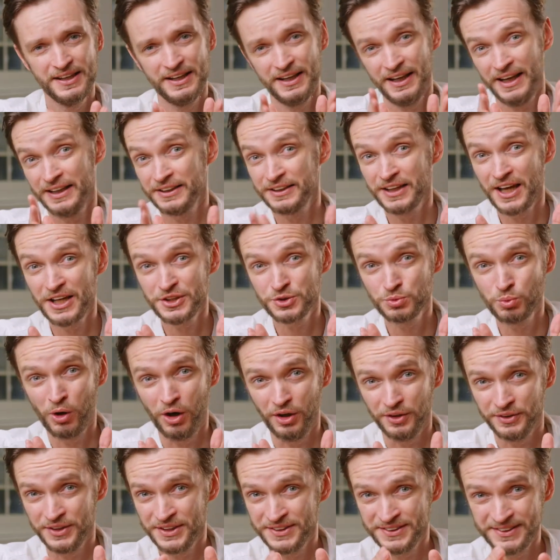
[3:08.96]
And guess
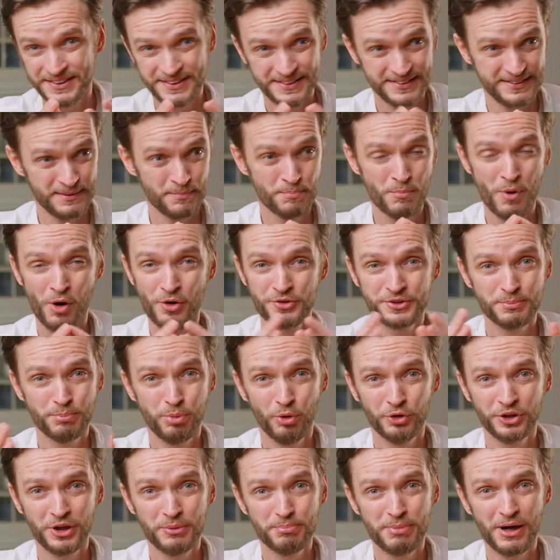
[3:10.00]
what? This is the most
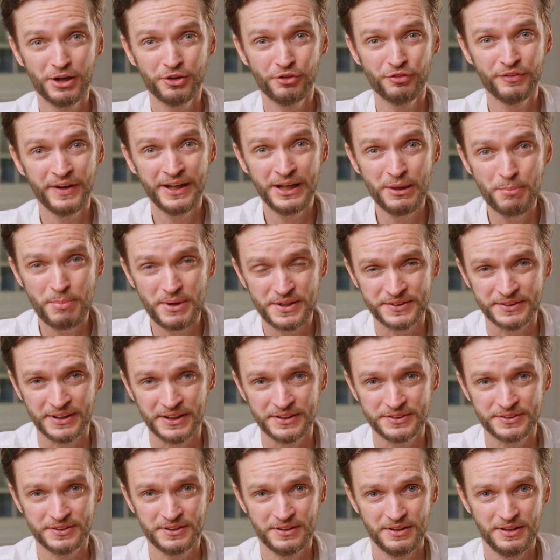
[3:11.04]
important part of any
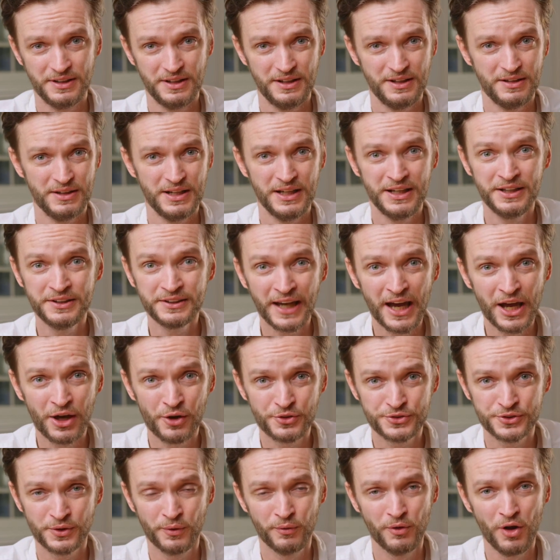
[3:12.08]
business, in
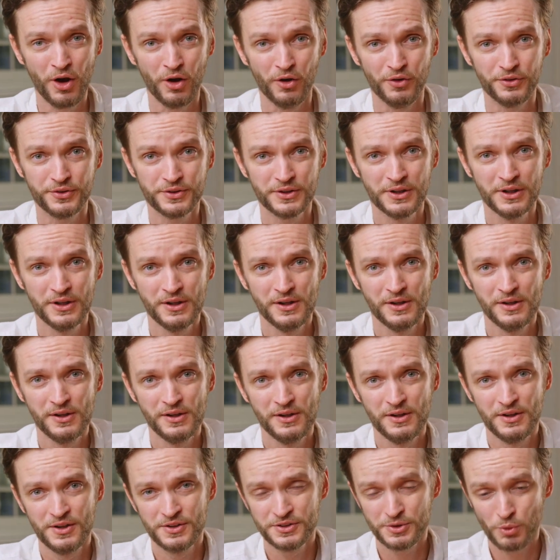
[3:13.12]
chaos or not.
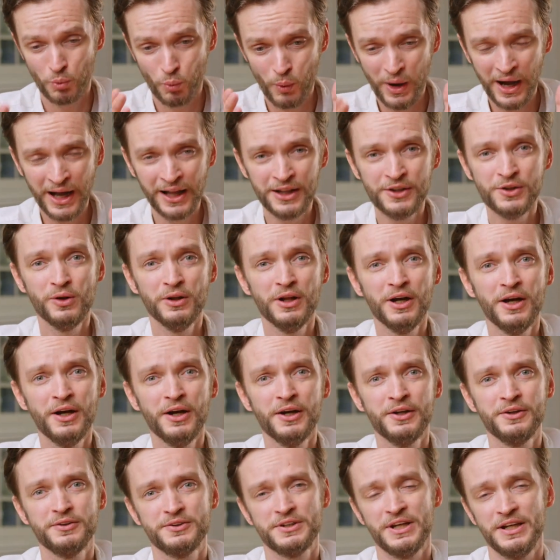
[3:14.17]
So while you
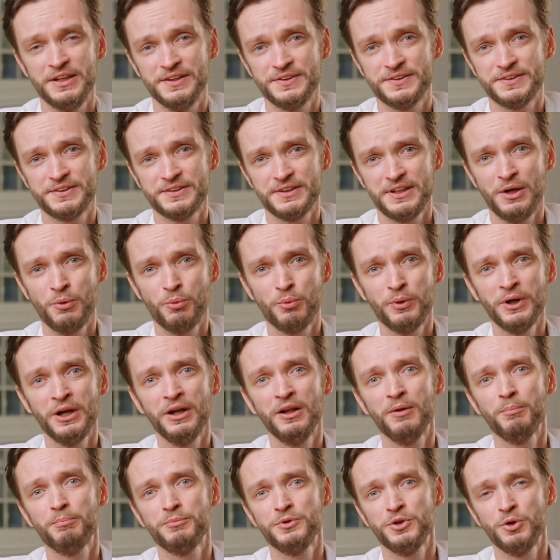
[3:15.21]
learn this, you
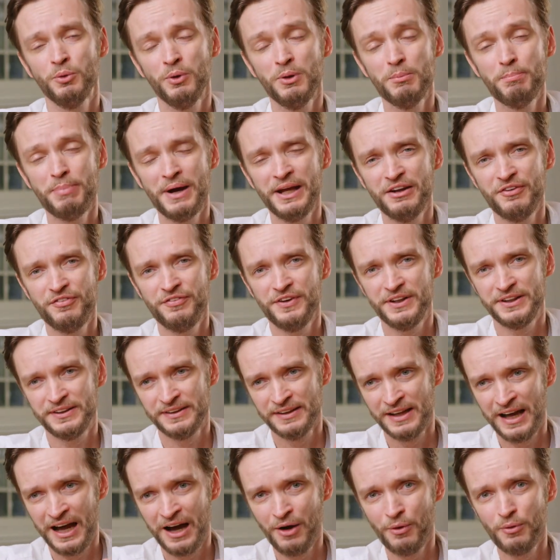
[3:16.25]
will benefit
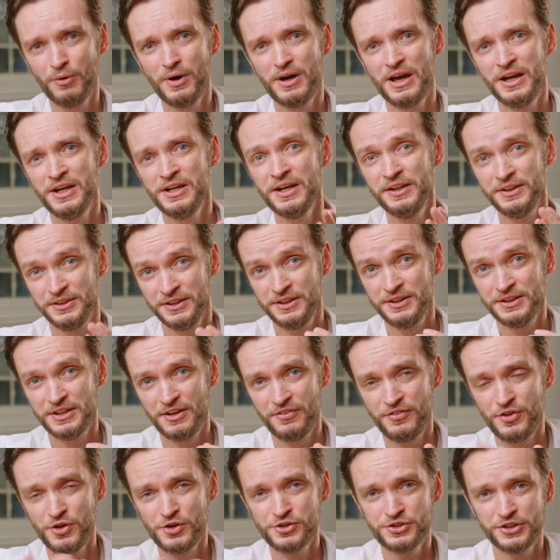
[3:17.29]
now and in the
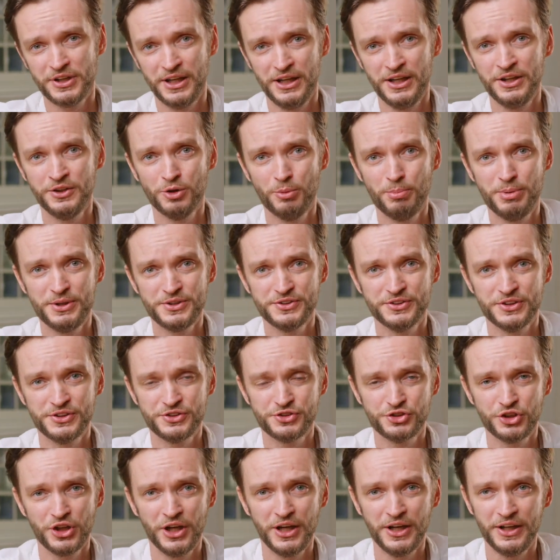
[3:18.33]
future in your business
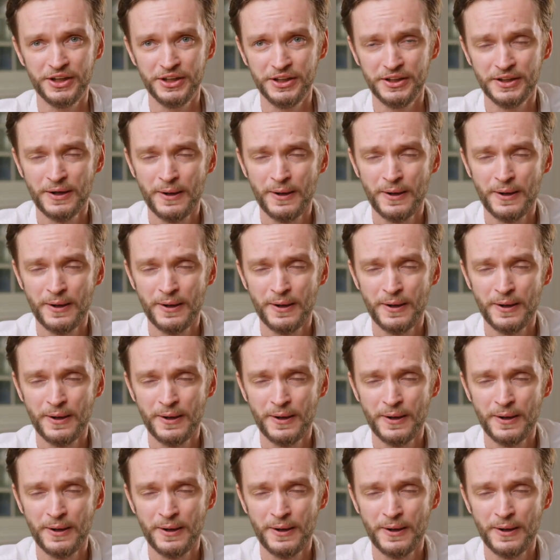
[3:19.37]
journey.